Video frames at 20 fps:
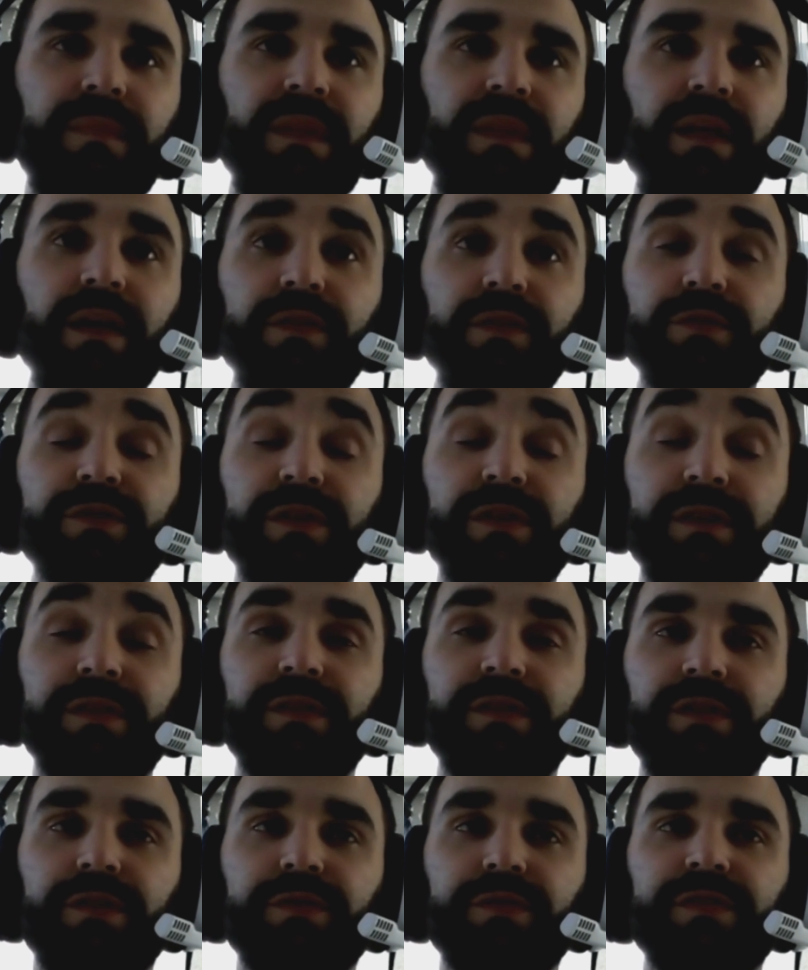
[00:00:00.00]
Those are
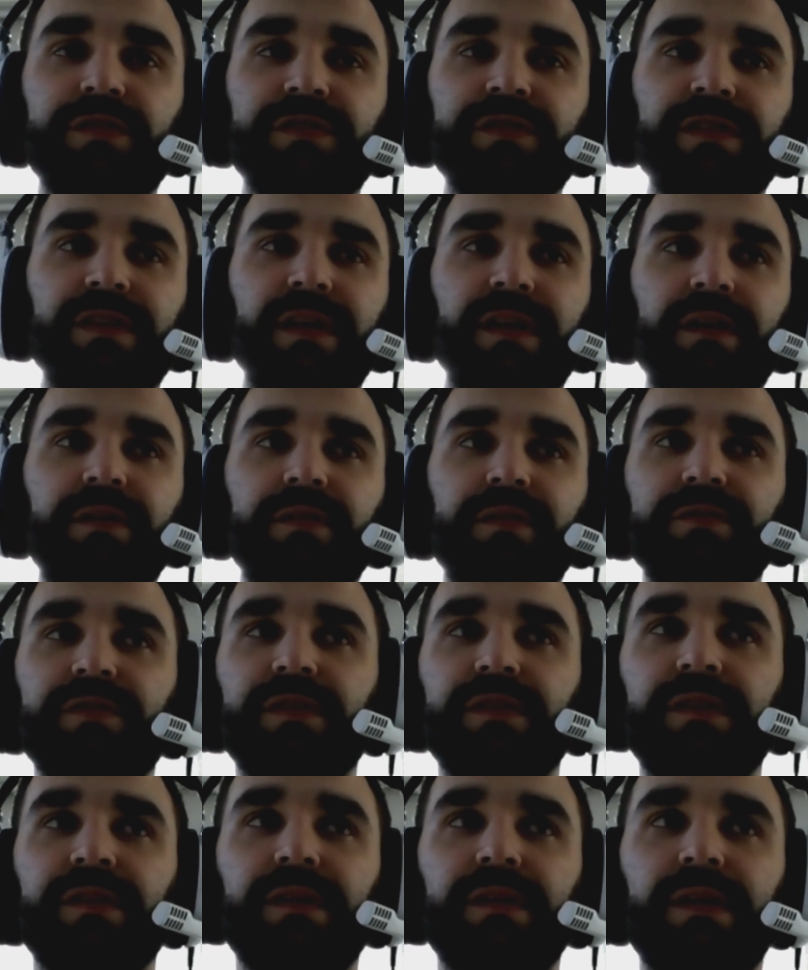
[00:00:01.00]
the usage scenarios,
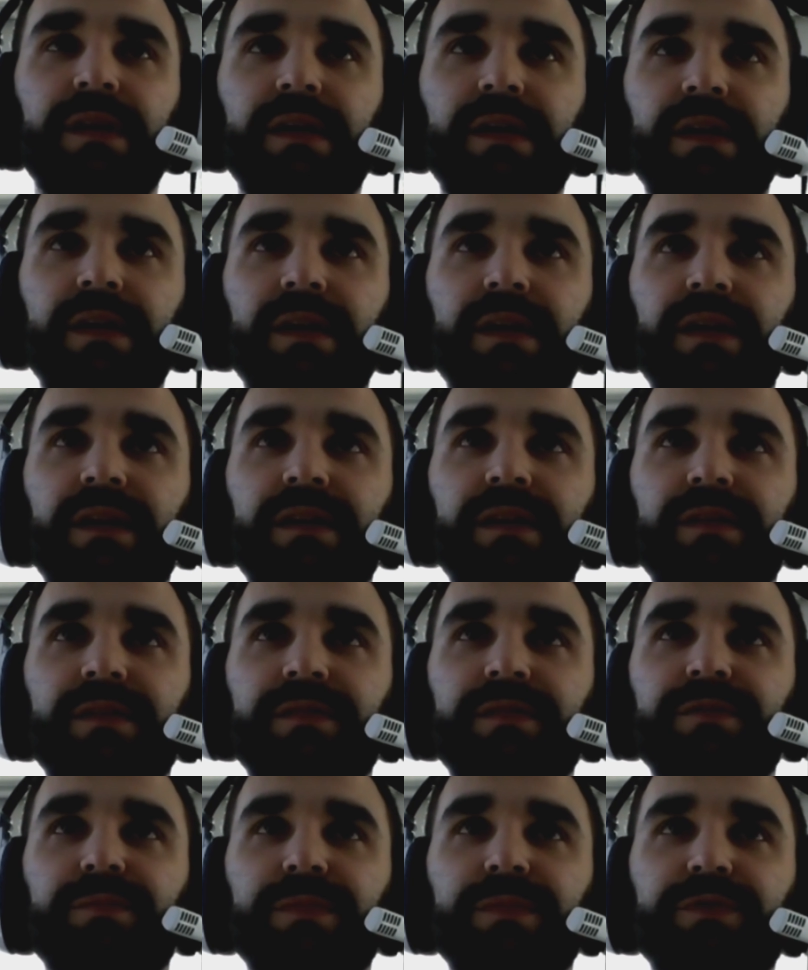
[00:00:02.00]
and
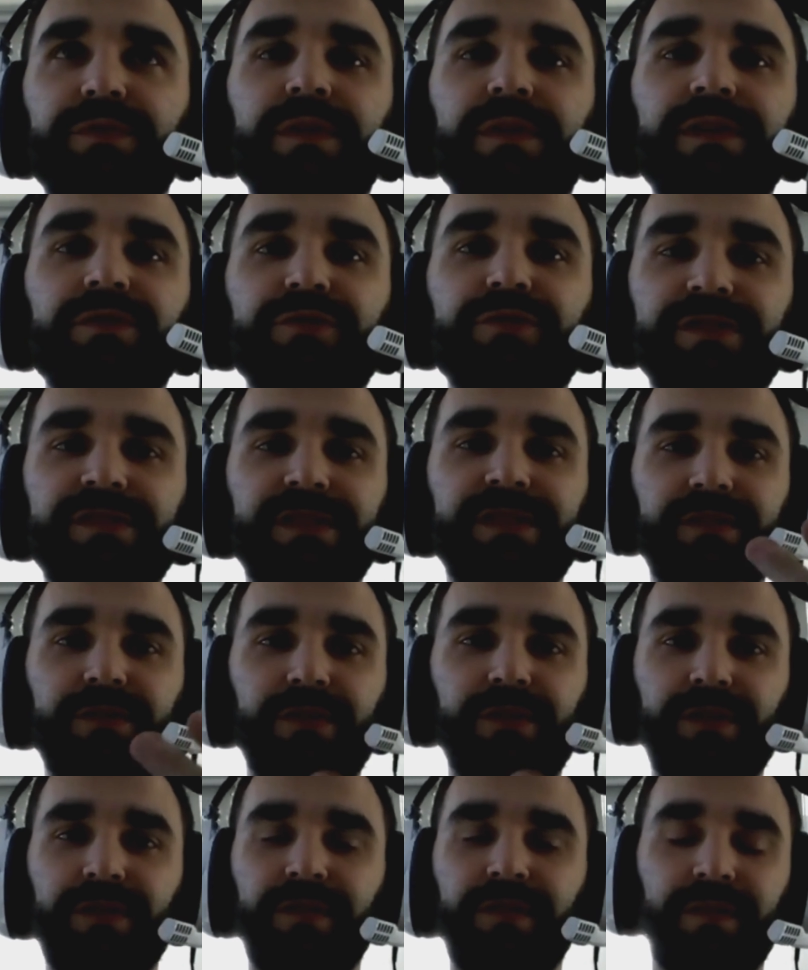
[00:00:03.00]
it's really interesting to
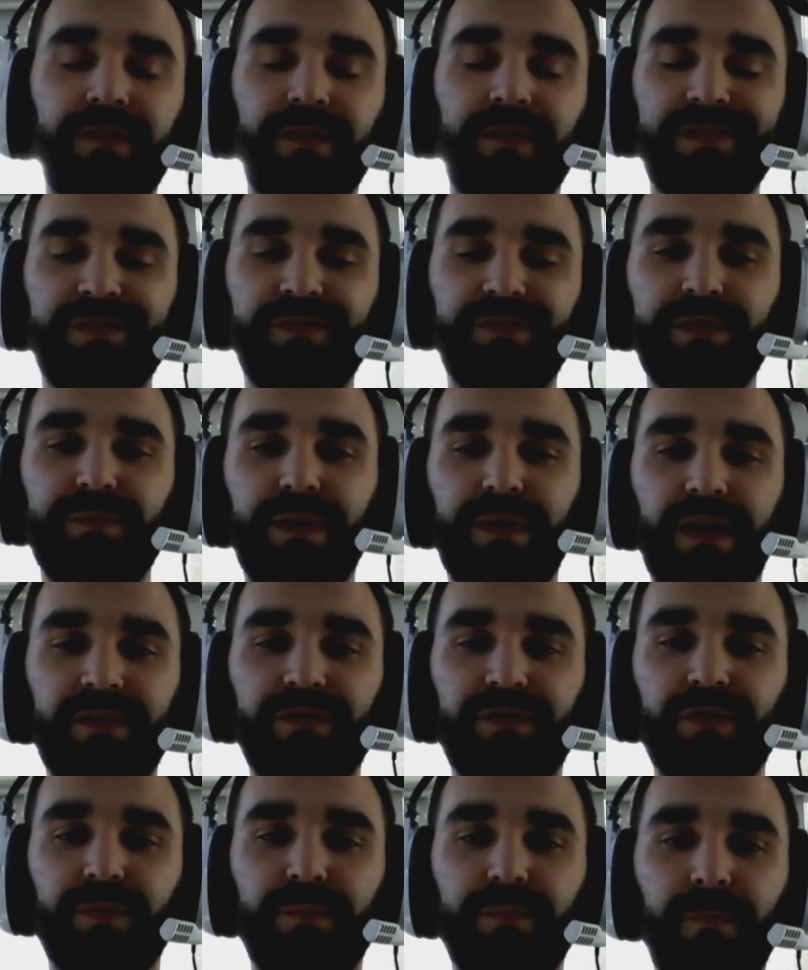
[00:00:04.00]
hear this feedback
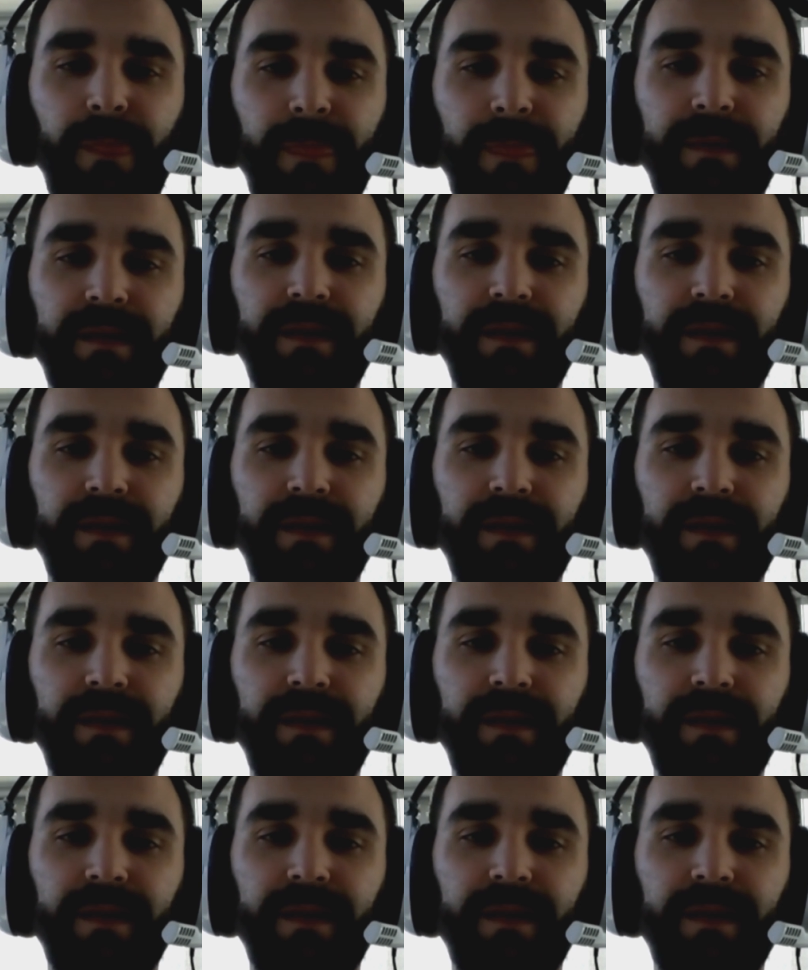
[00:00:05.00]
from